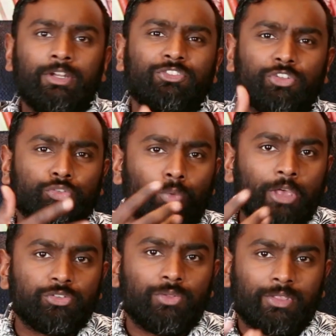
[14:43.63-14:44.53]
and it's this
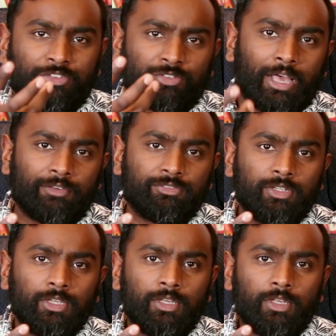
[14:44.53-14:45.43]
residue that gets
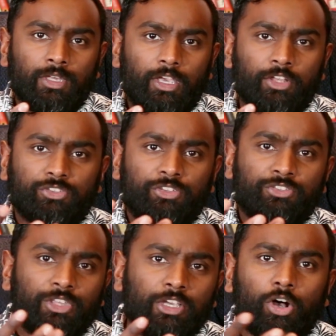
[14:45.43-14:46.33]
left. It's
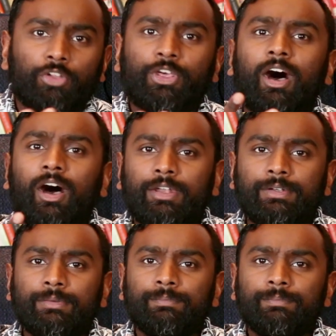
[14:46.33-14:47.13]
this thing called Han.